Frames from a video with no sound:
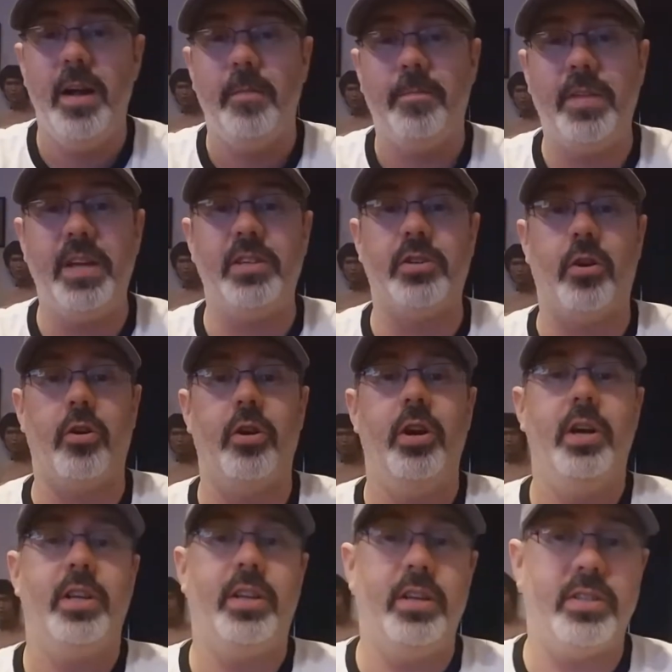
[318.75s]
These are,
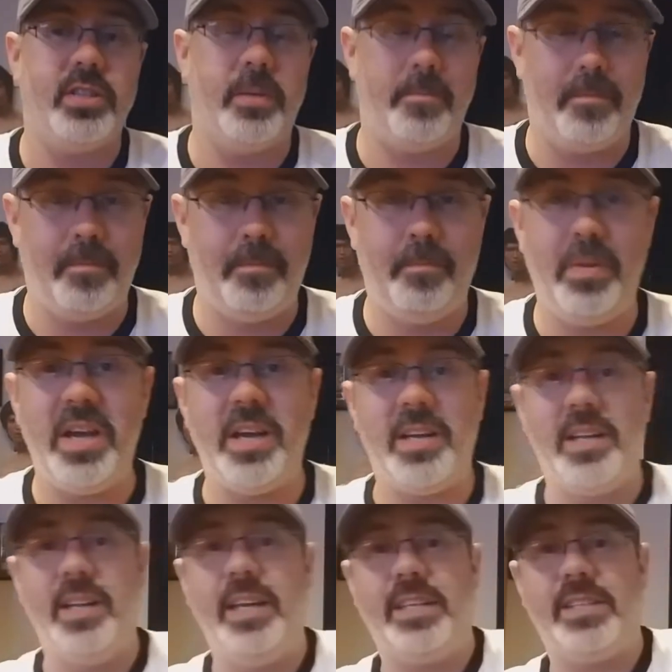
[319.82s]
there's a big
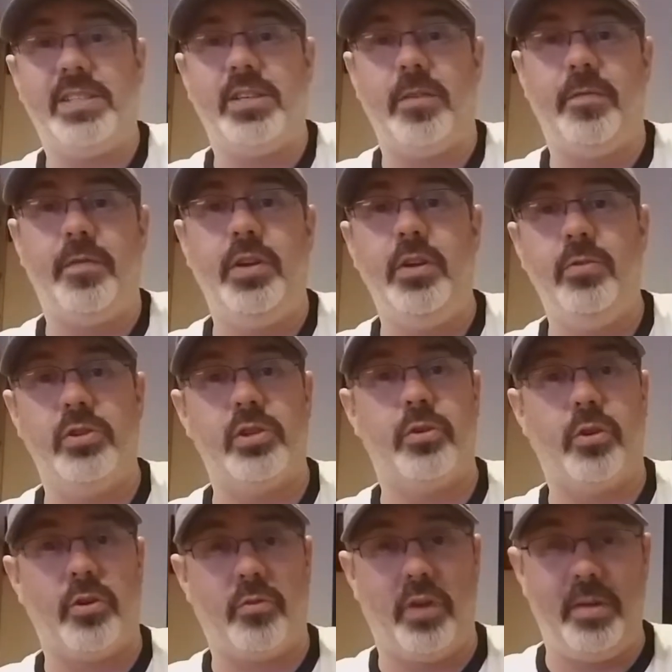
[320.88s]
list of user
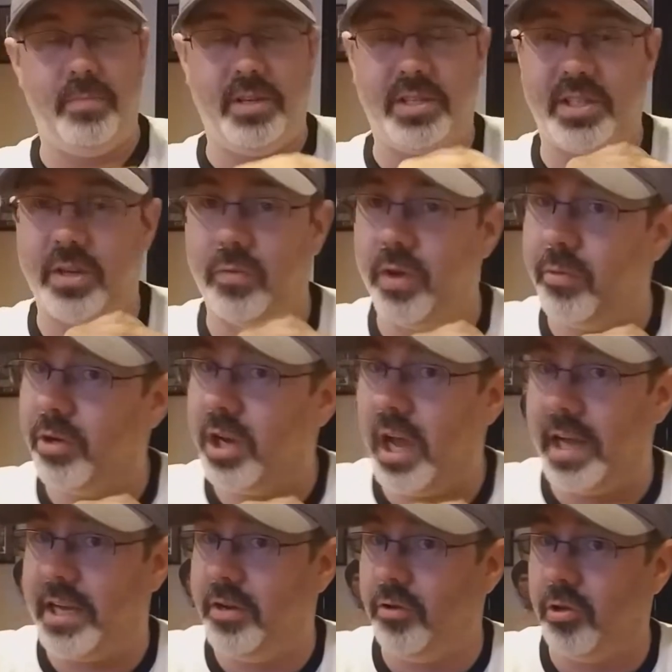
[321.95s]
agreements that we would
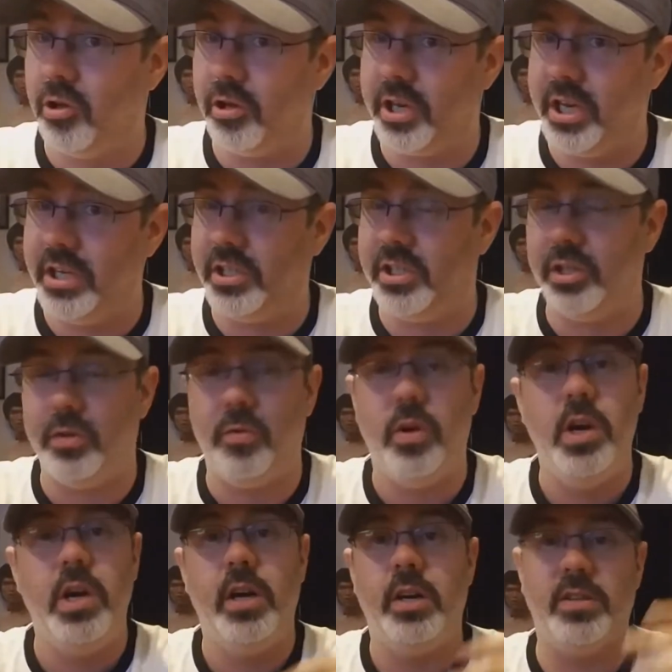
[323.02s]
like you to look into.
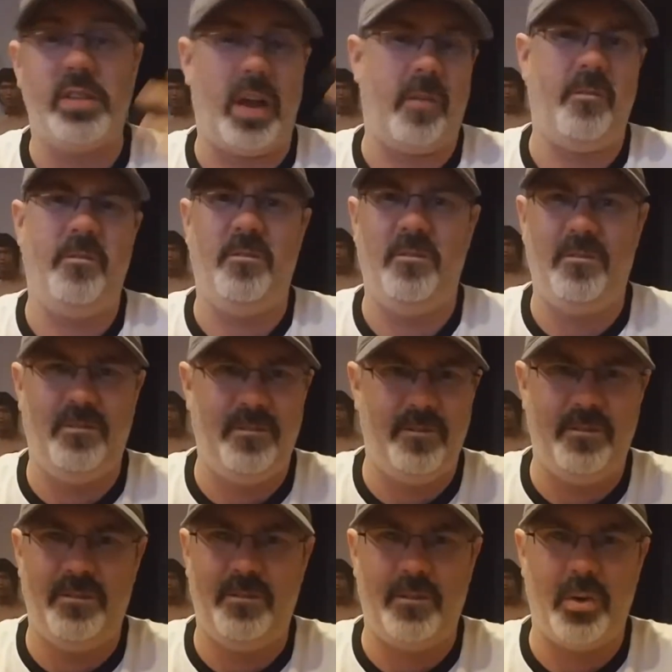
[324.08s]
I was like,
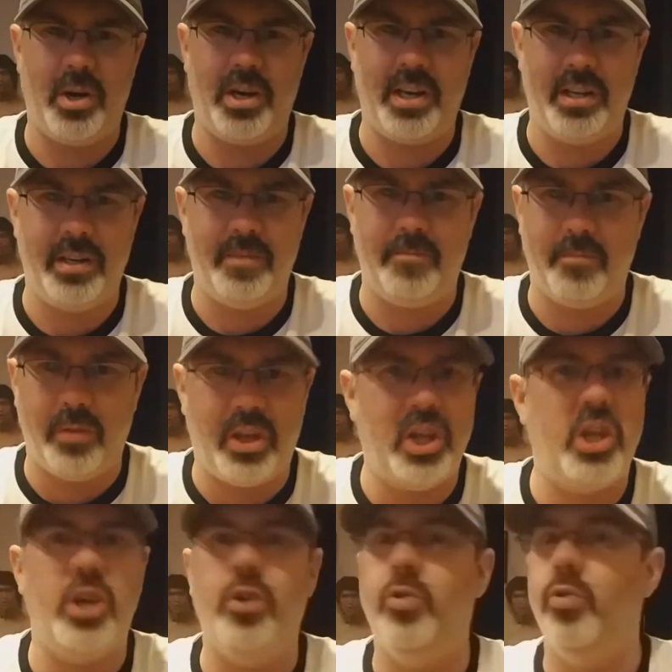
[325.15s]
friggin'
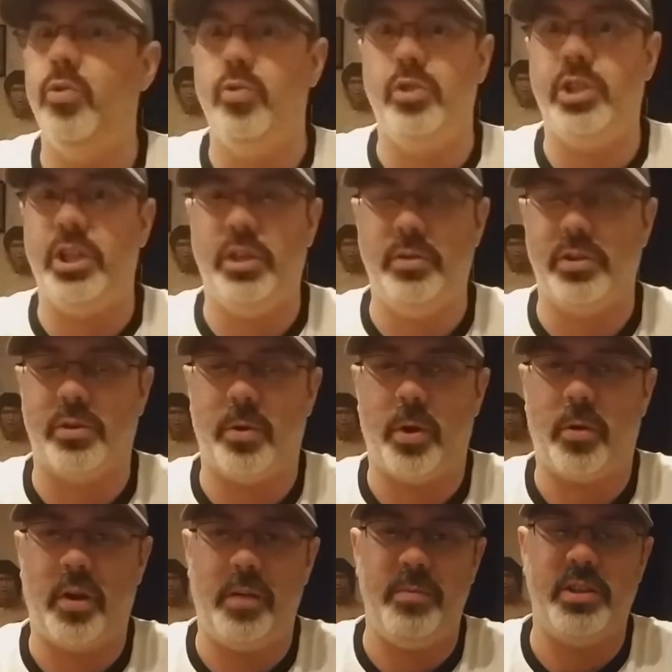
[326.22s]
huge user
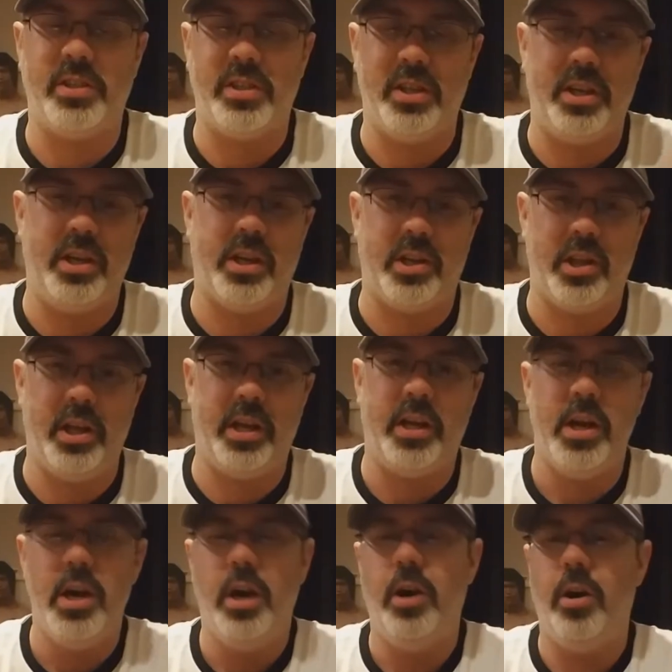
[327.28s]
agreements. And then you click,
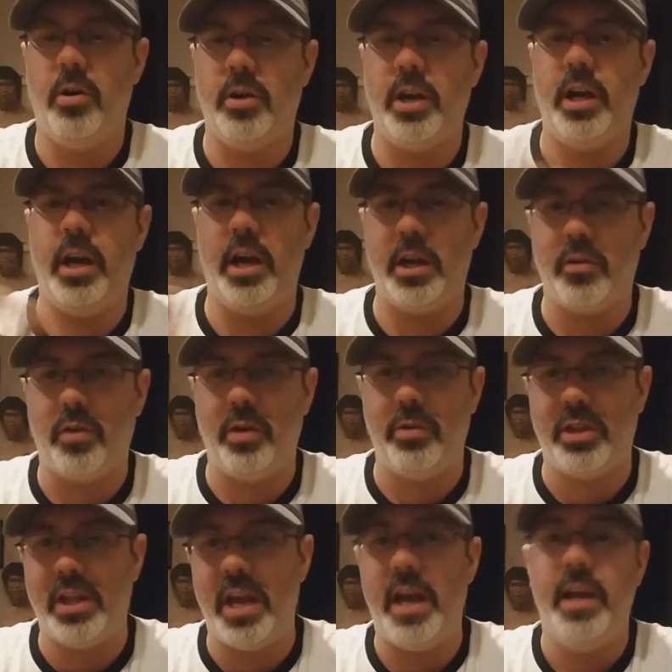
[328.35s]
okay, I agree
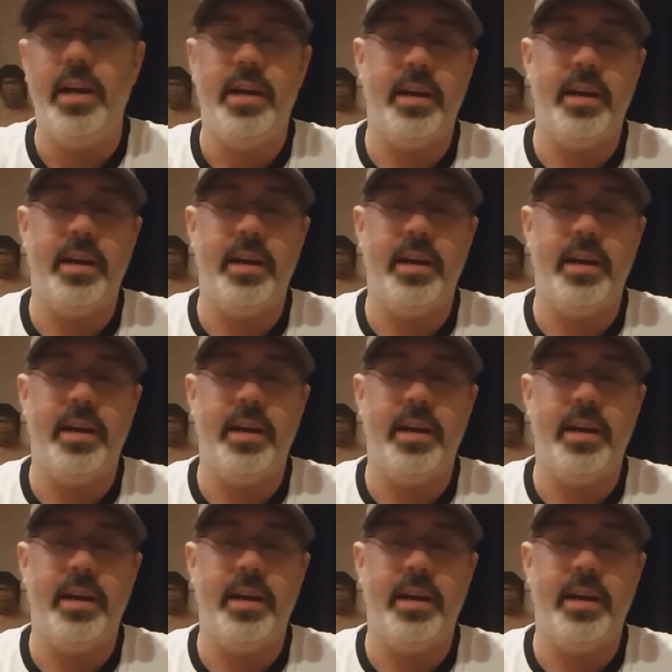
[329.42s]
with that.